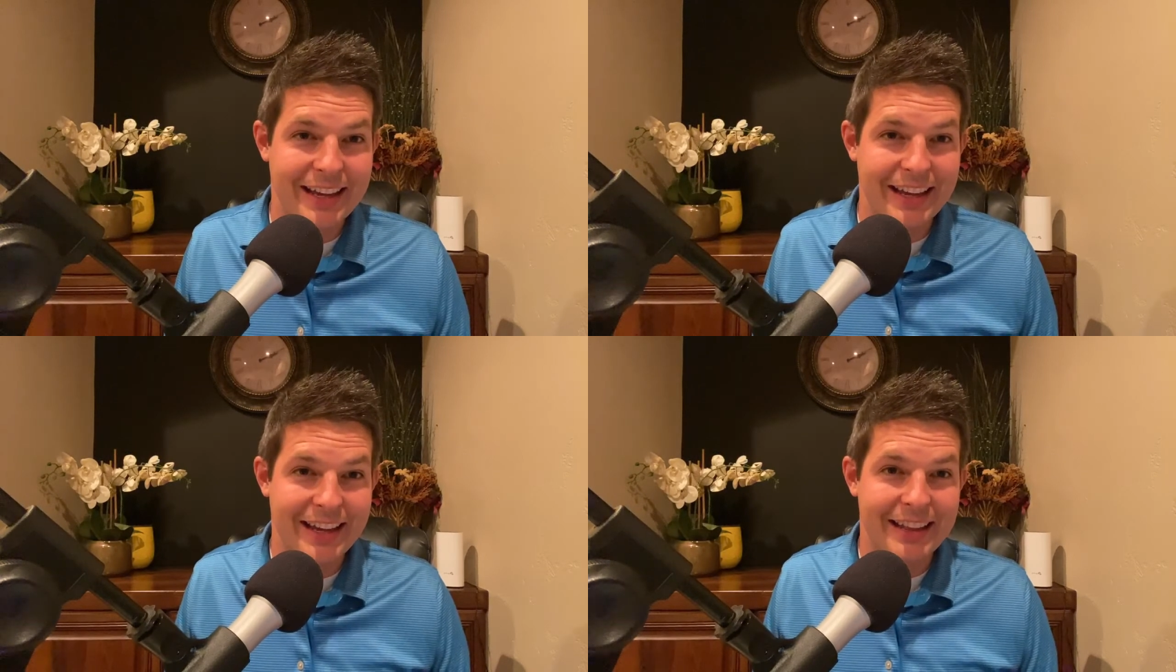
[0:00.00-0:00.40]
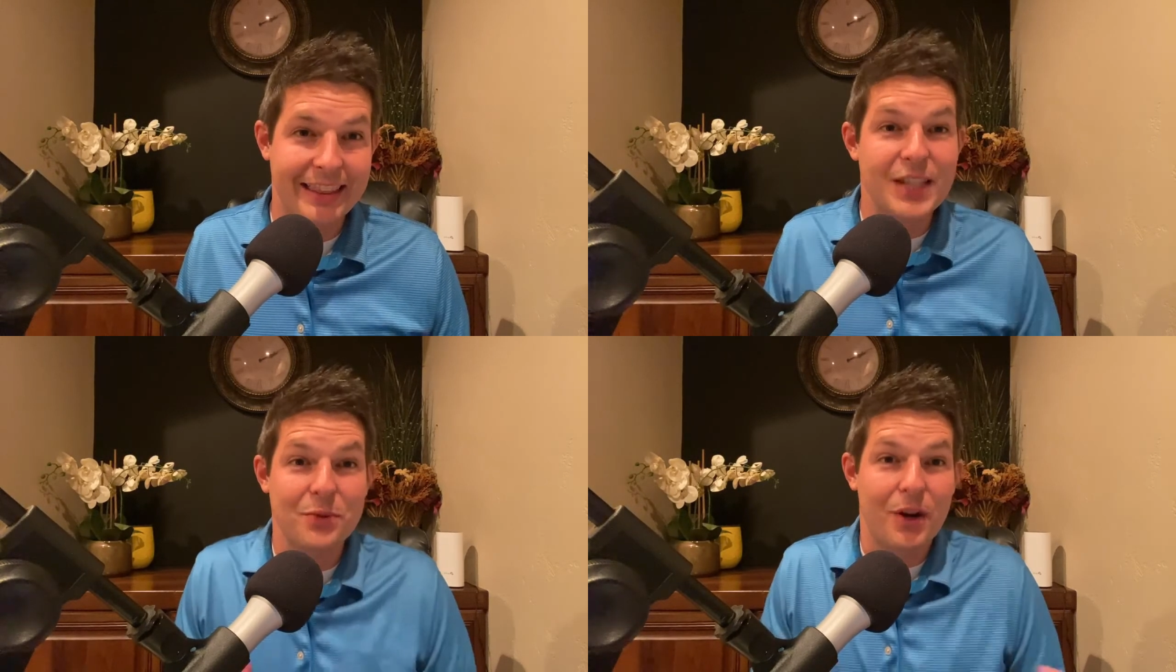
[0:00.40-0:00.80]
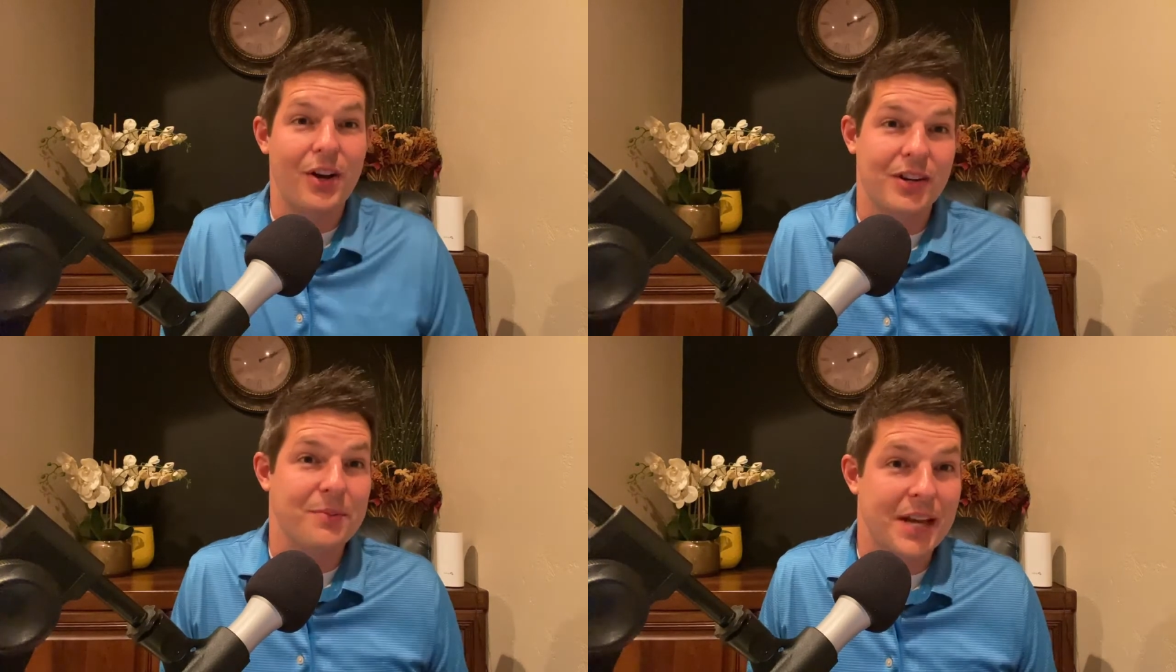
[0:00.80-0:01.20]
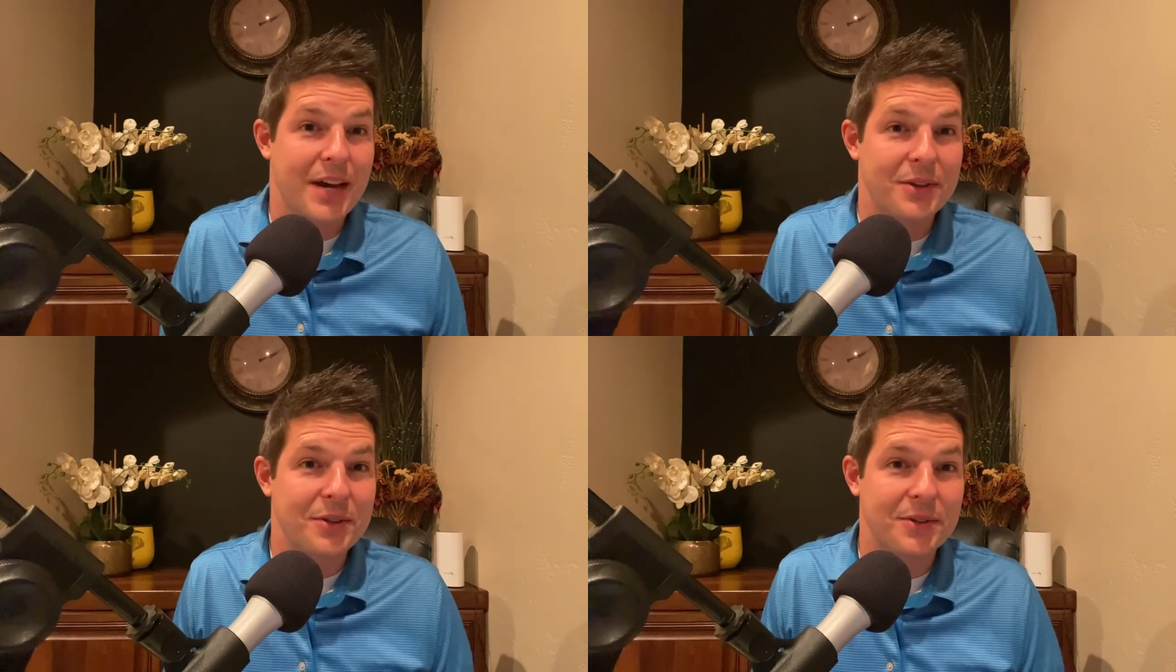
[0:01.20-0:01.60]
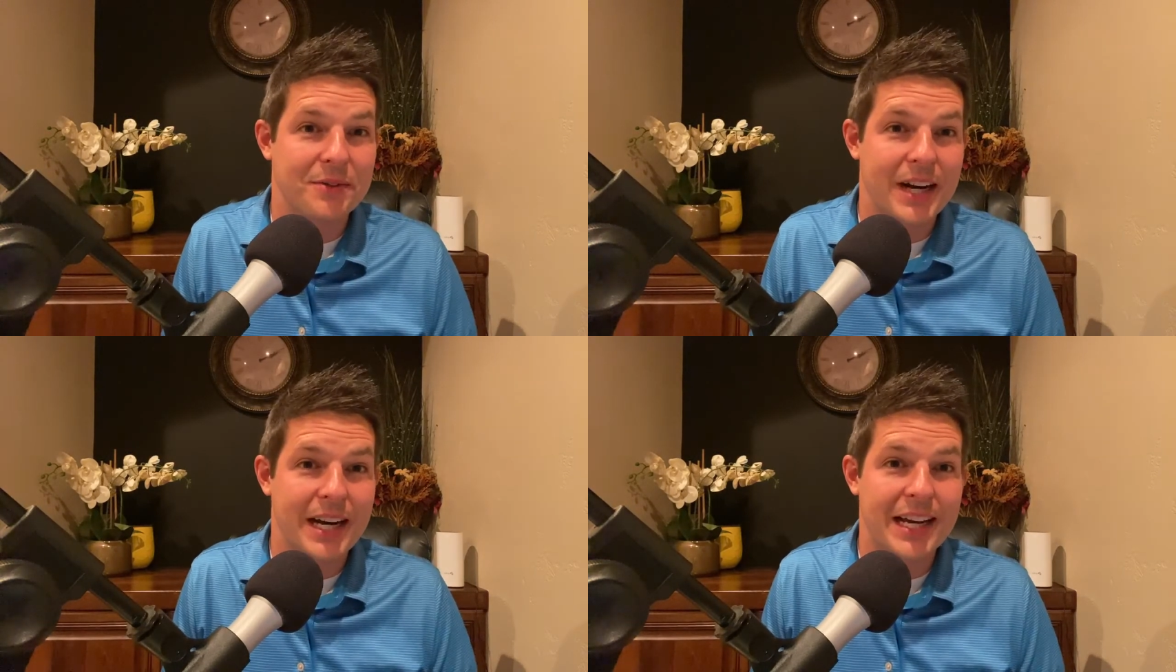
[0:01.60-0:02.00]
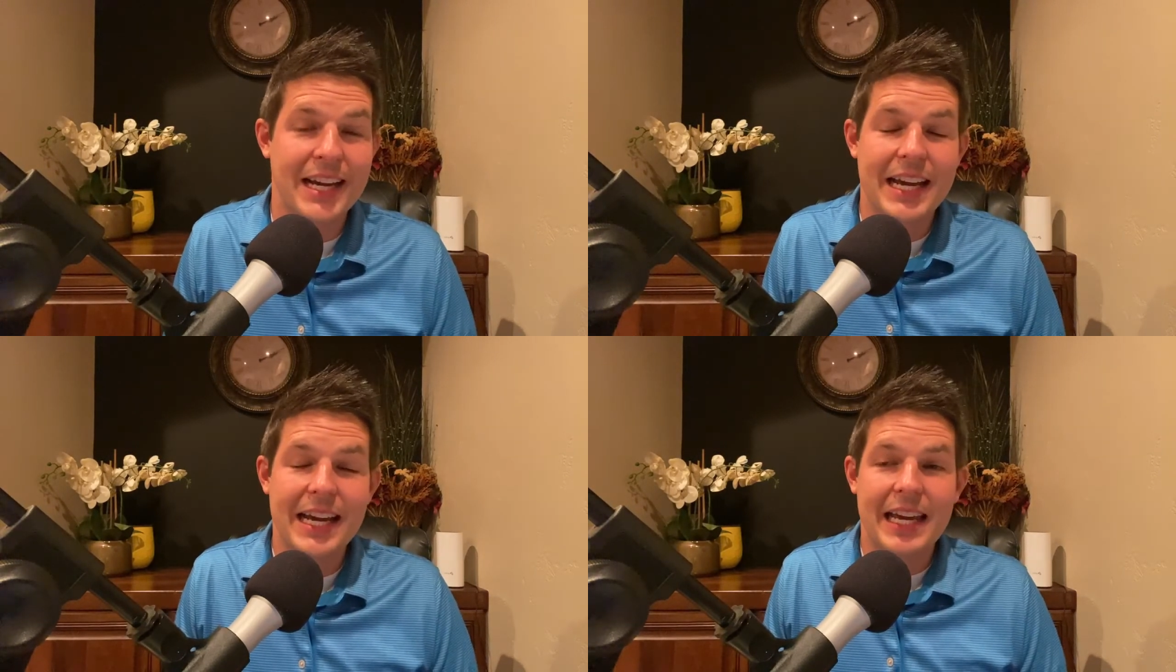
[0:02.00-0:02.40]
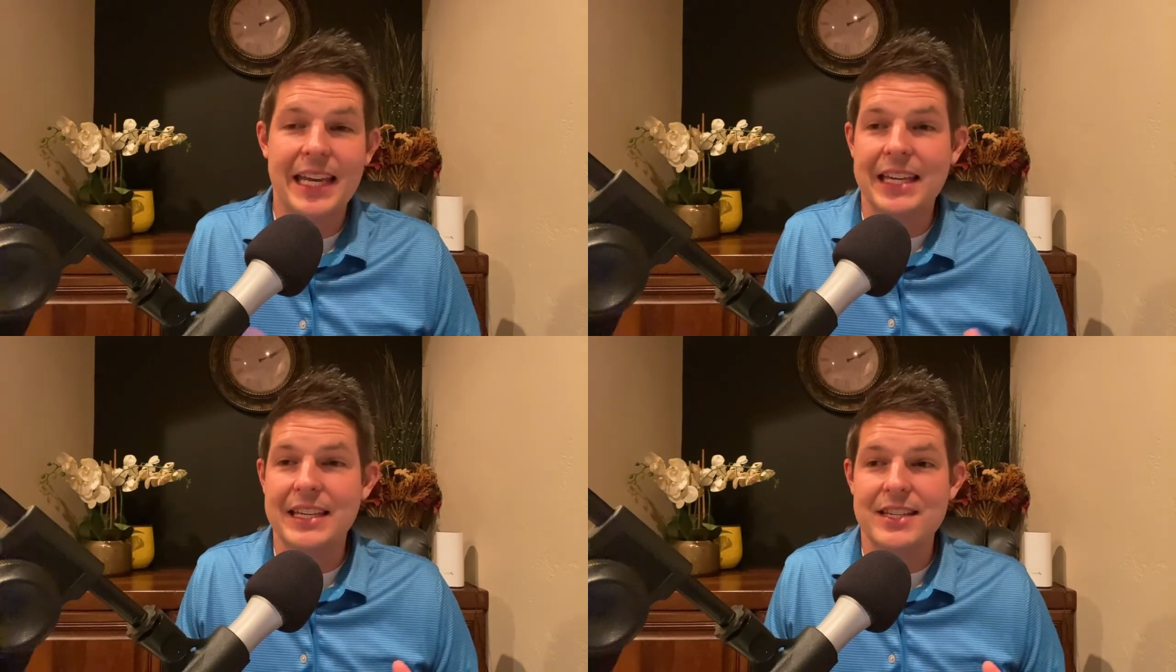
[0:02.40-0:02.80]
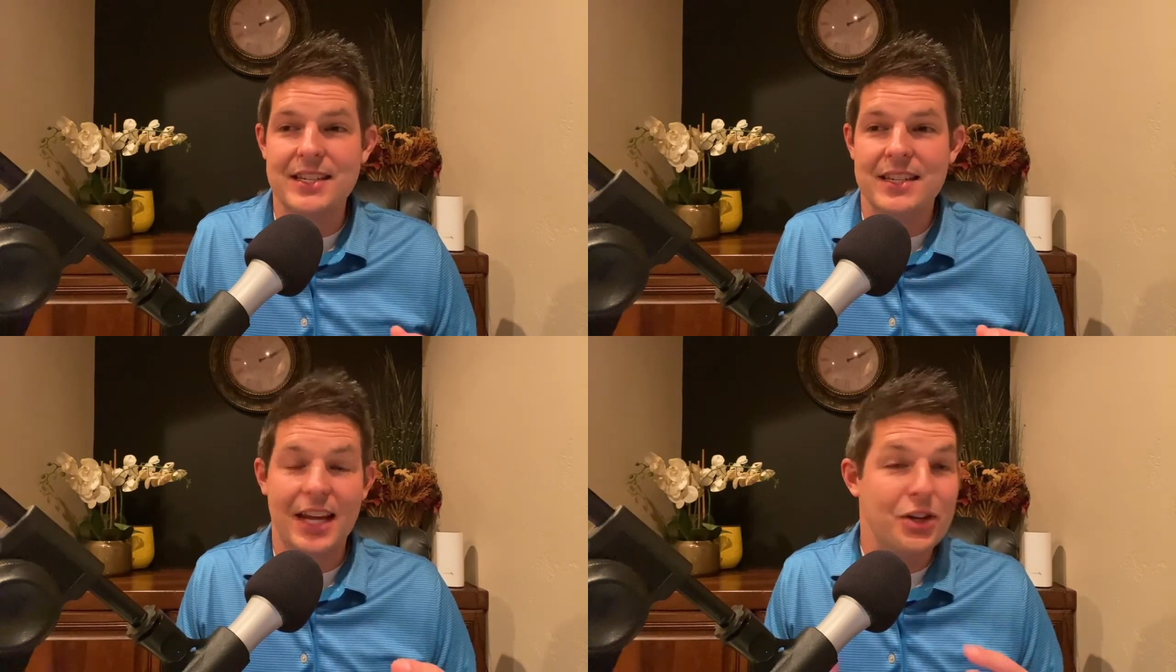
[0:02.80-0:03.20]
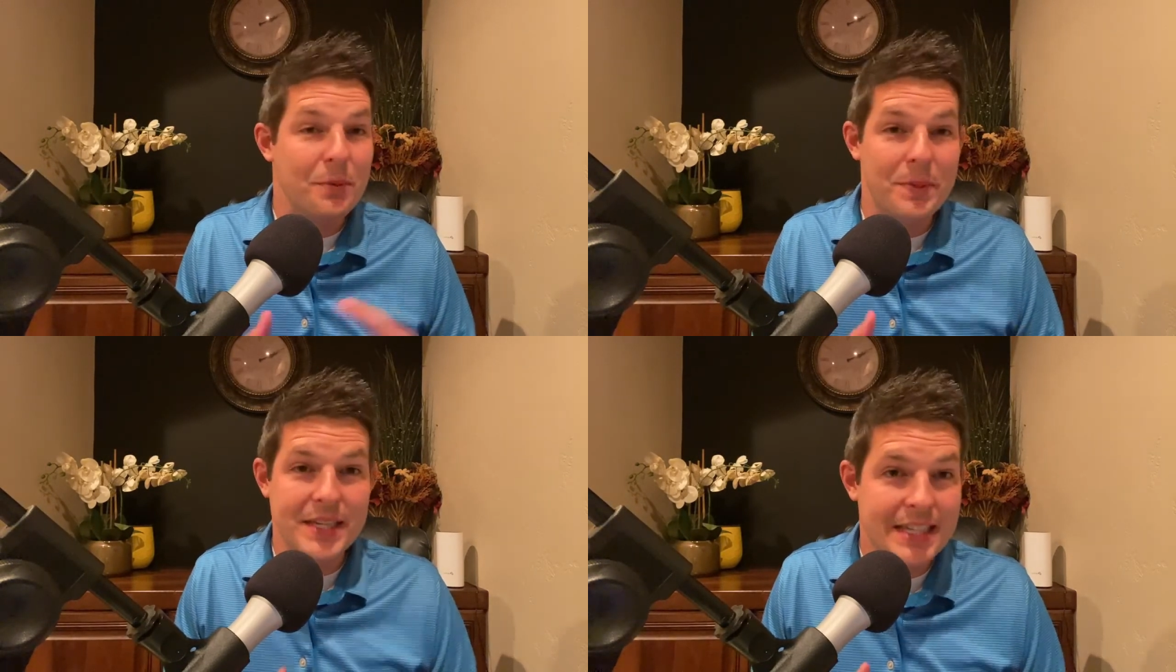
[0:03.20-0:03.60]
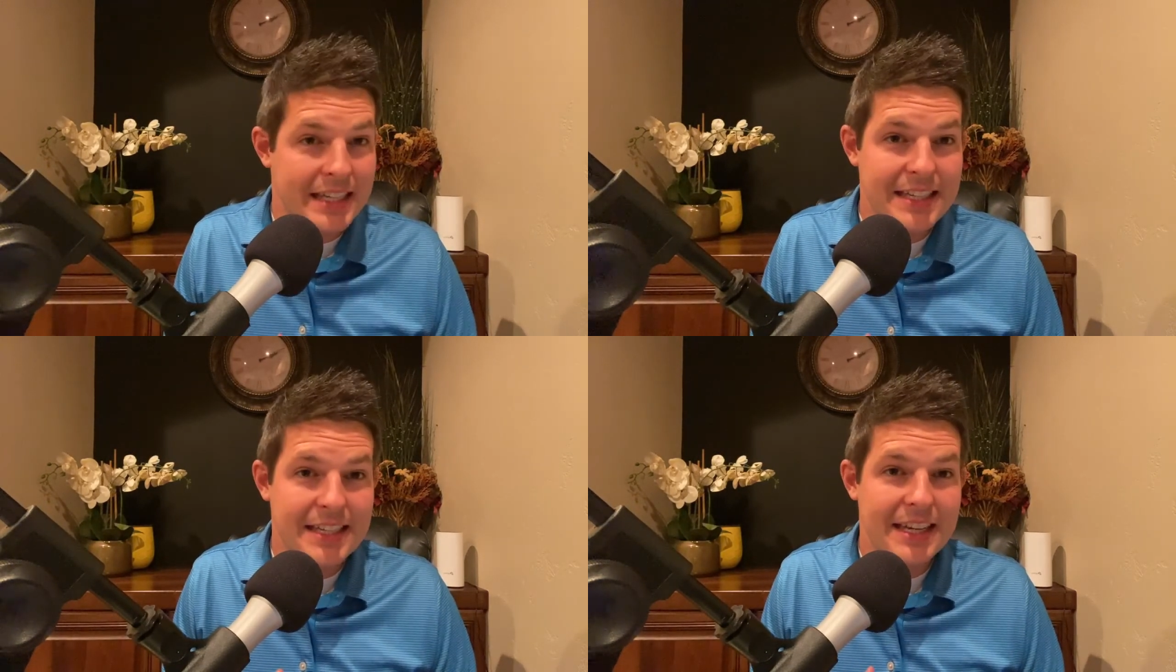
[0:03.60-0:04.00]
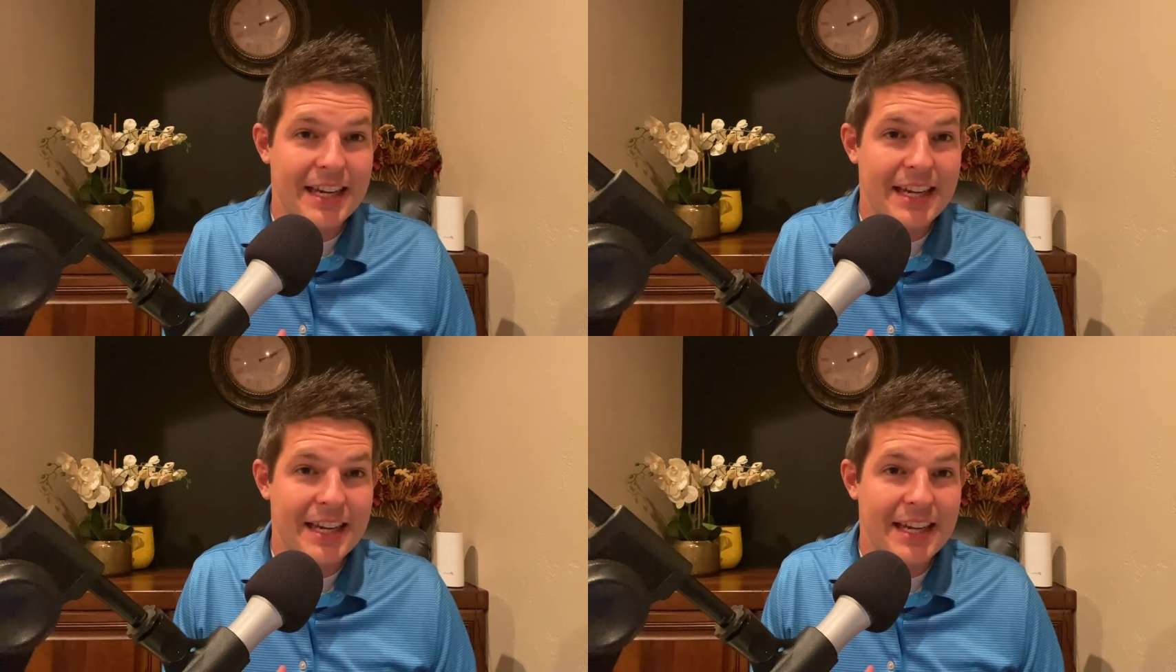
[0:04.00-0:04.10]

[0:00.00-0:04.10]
that's what it all comes down to, right? Is in your business,